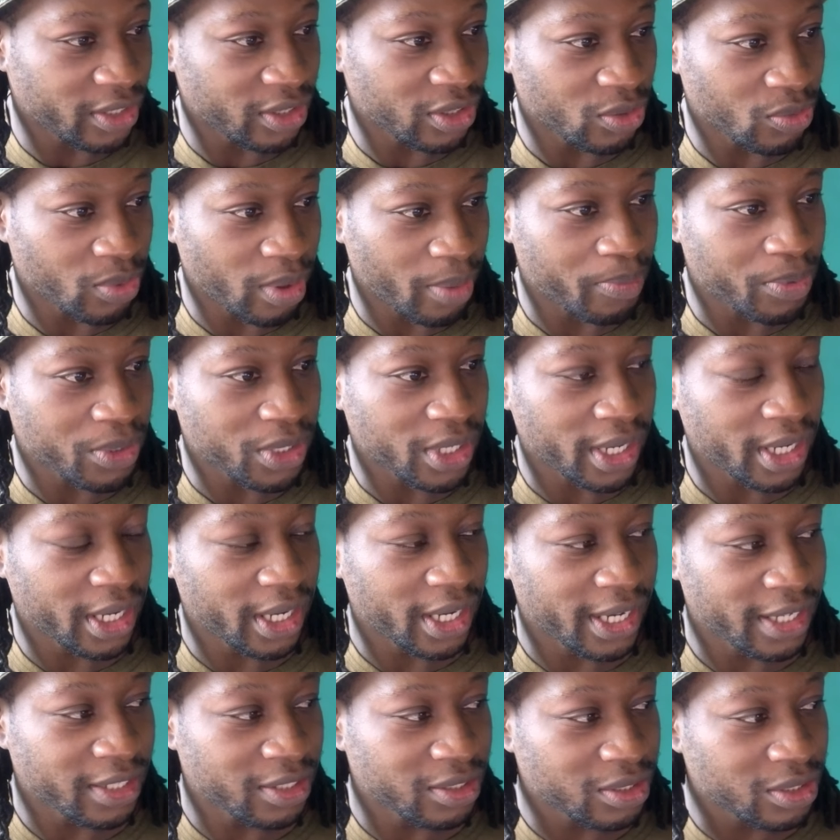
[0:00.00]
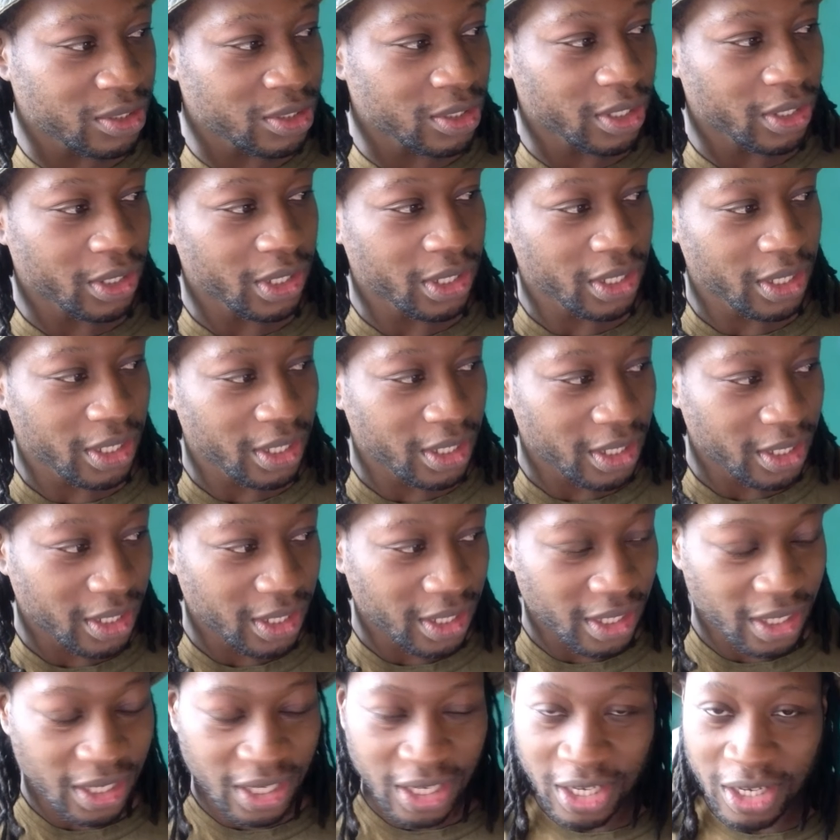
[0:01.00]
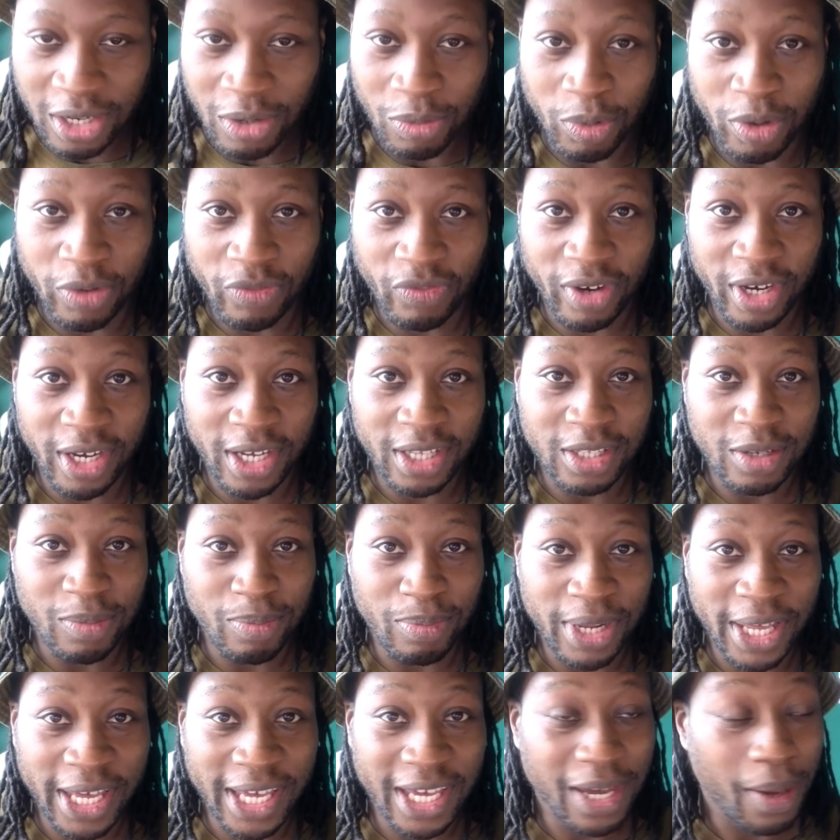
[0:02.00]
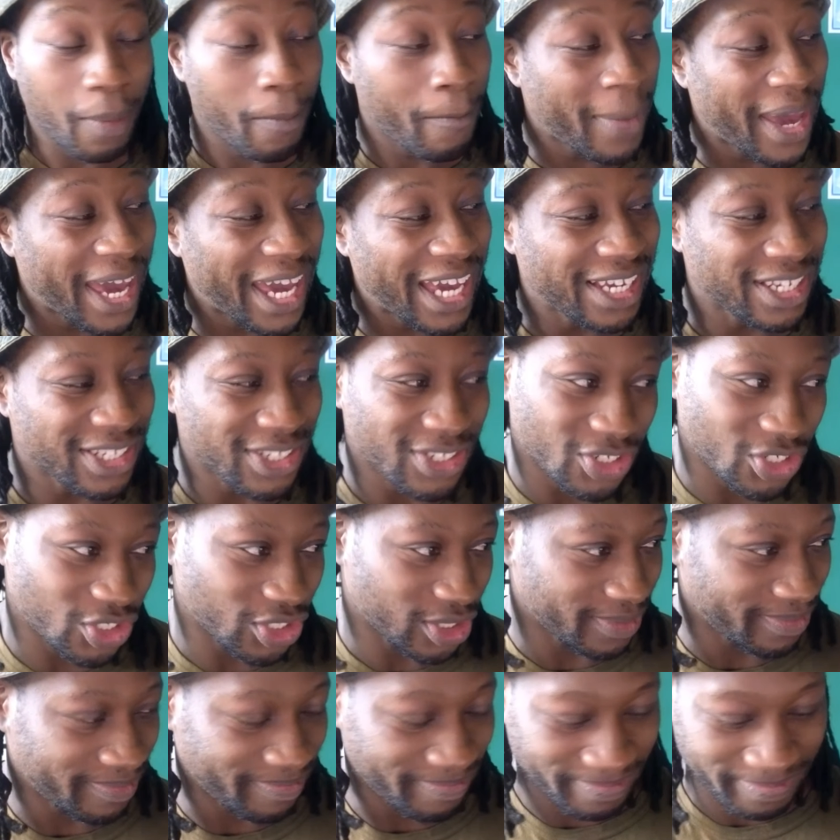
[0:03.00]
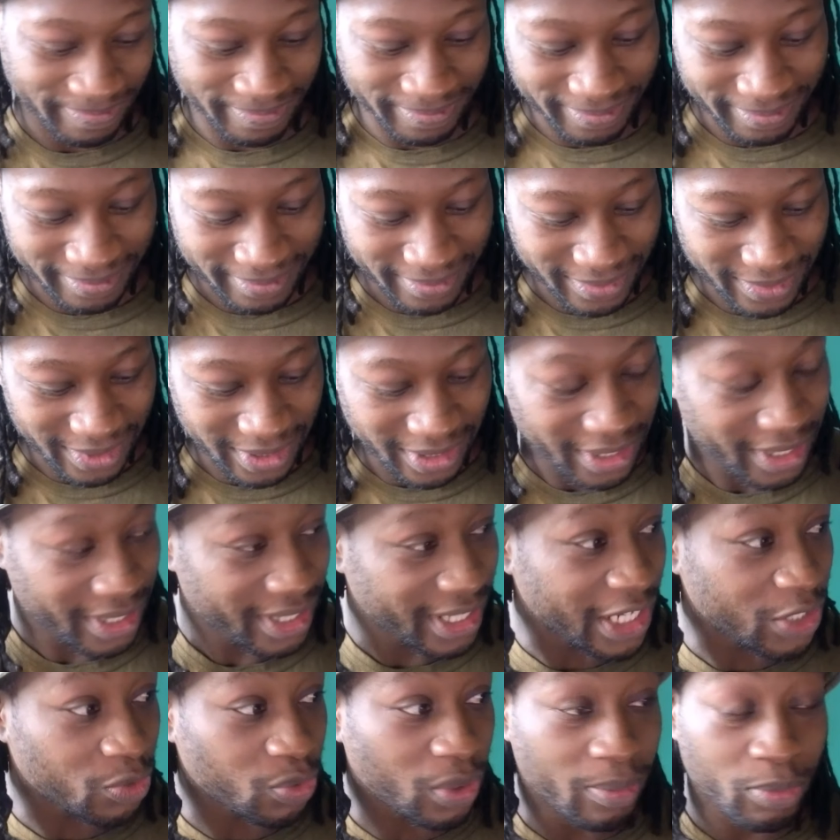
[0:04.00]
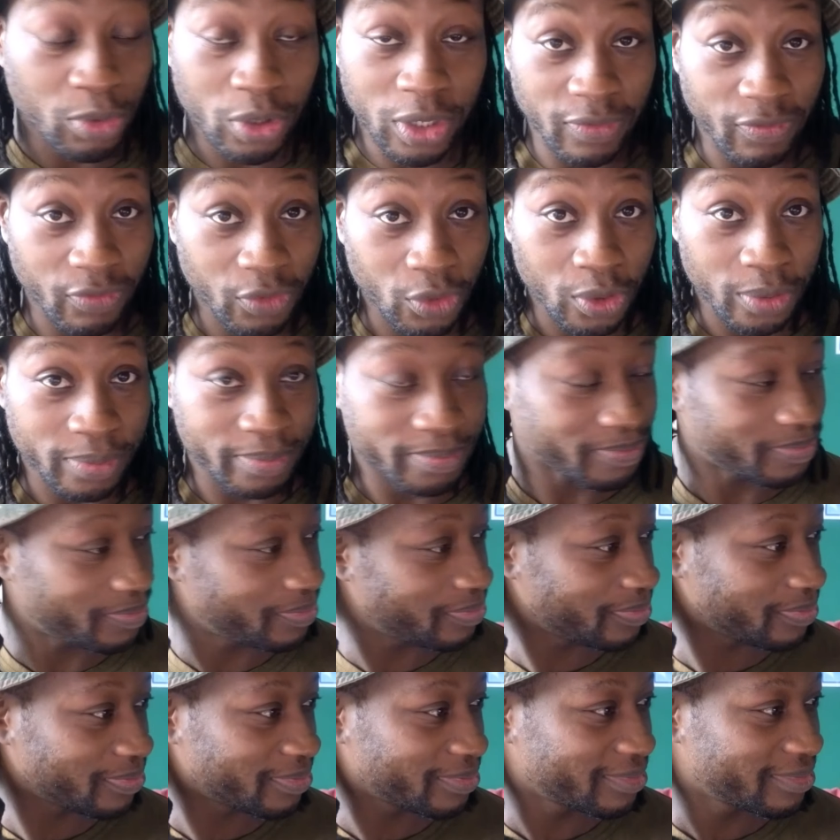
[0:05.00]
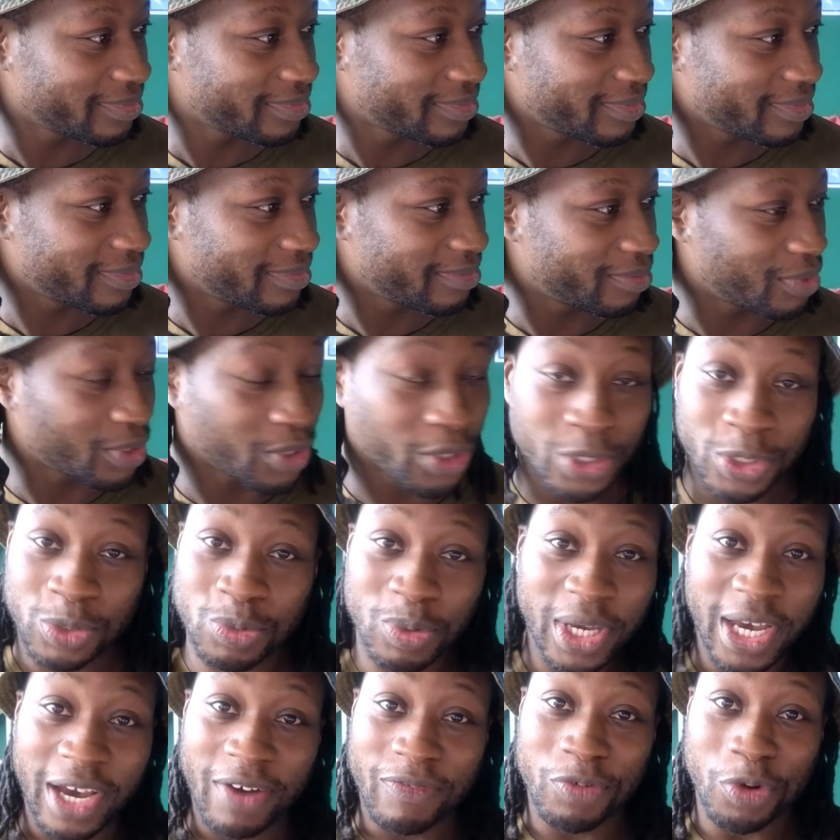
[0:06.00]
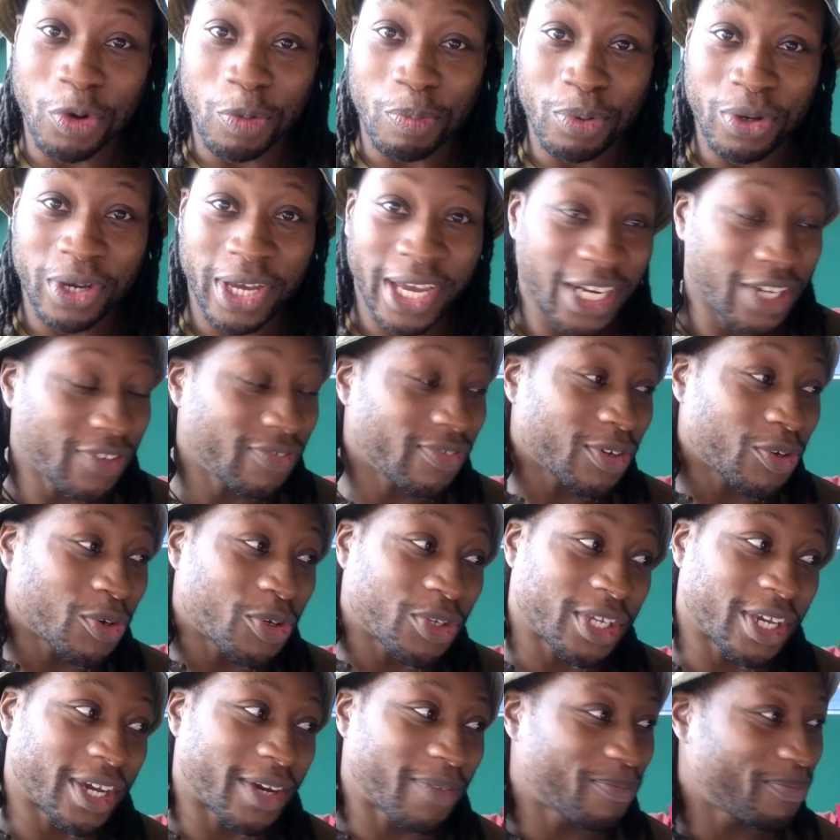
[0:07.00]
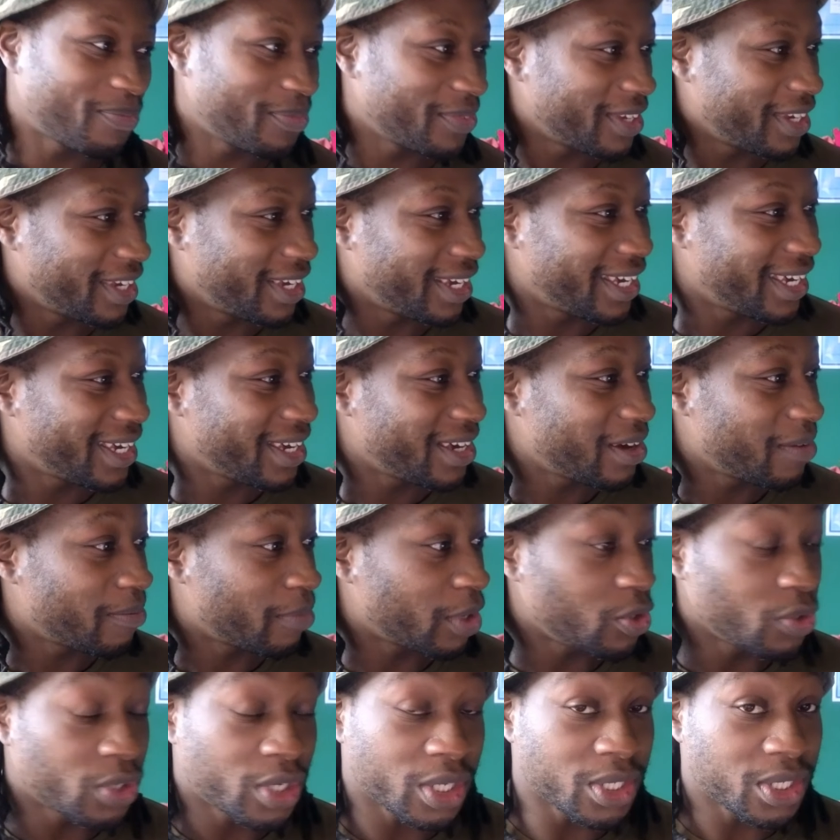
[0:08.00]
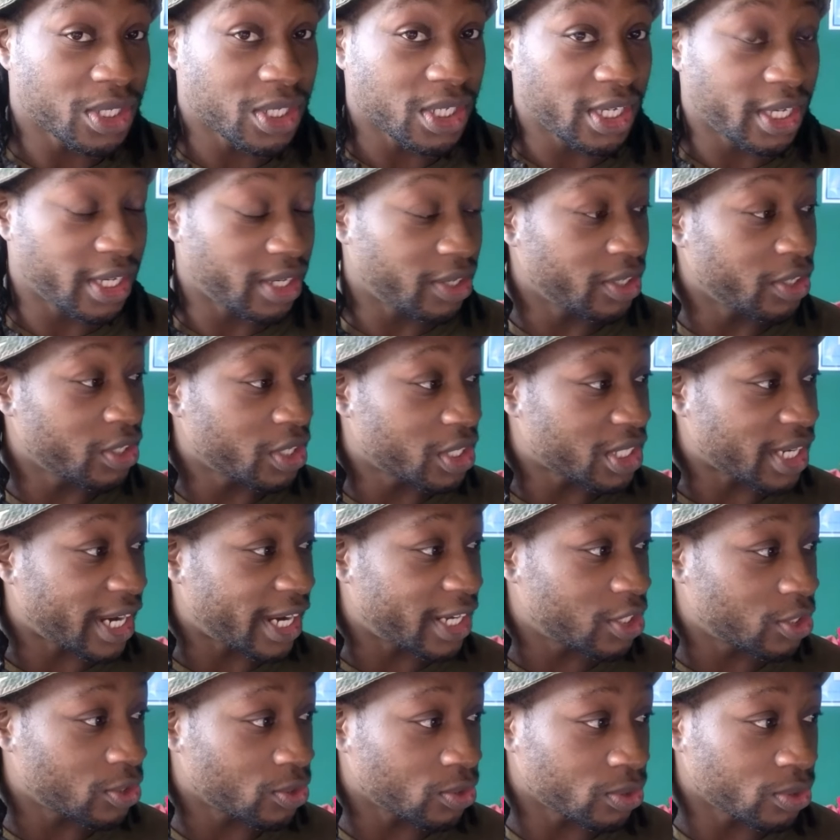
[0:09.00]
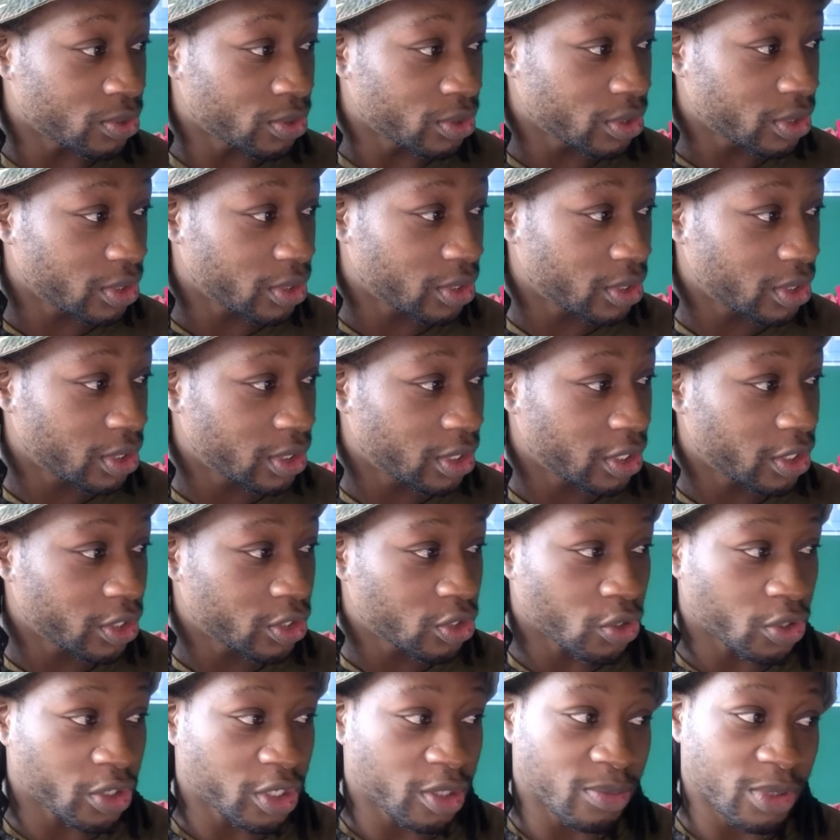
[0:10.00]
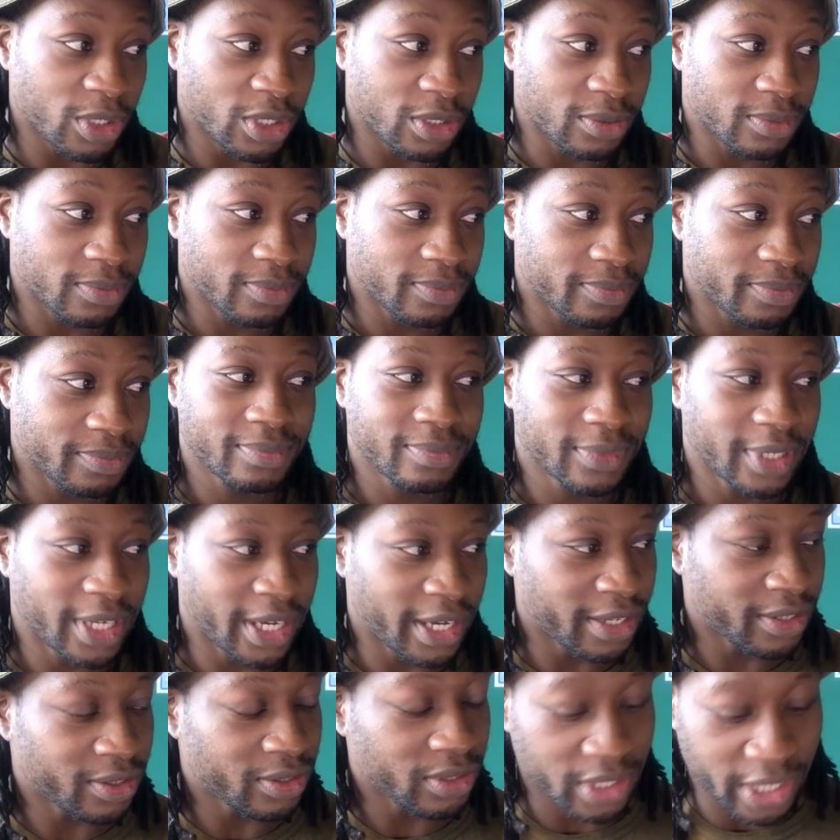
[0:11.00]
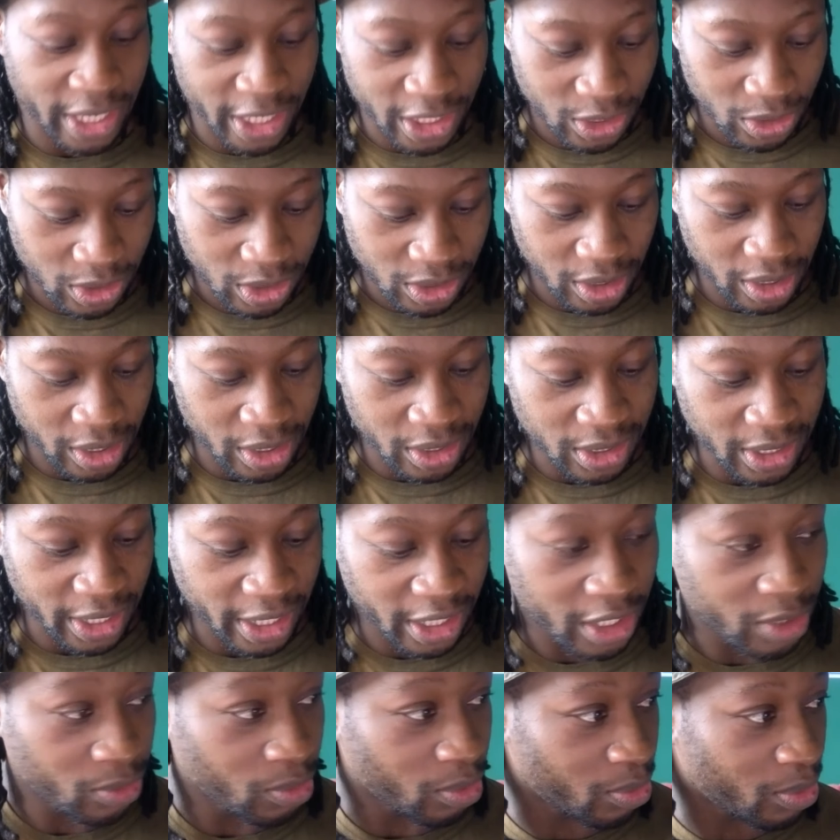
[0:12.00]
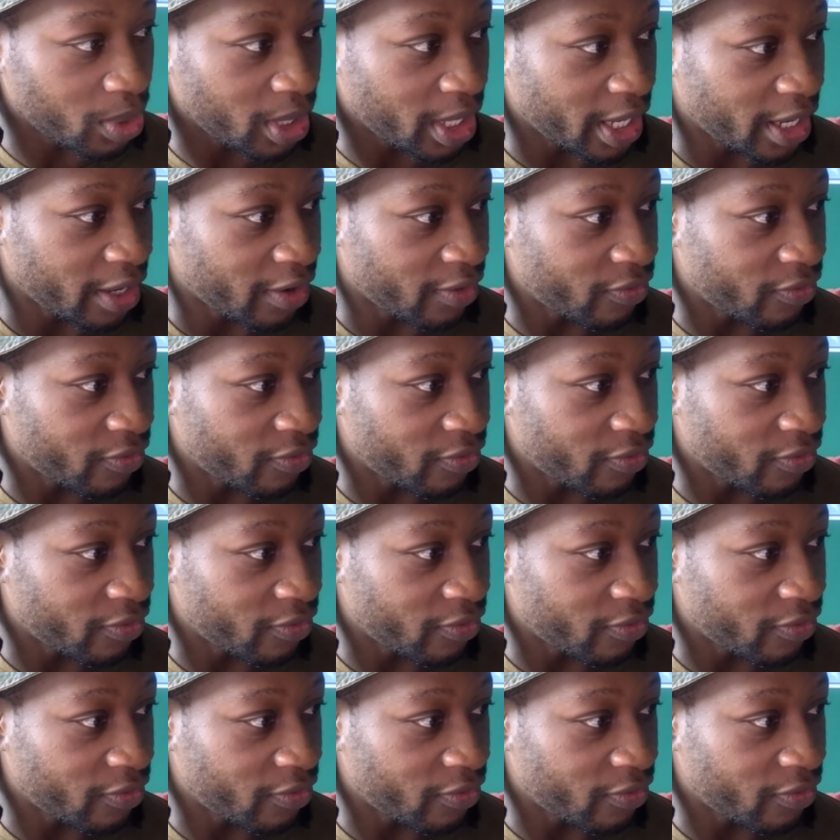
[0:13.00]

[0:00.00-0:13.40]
the website, and here we find a blank page. That's what I'm looking for, because we have not put anything on yet. But you can see here in the title, document, and that's exactly what we have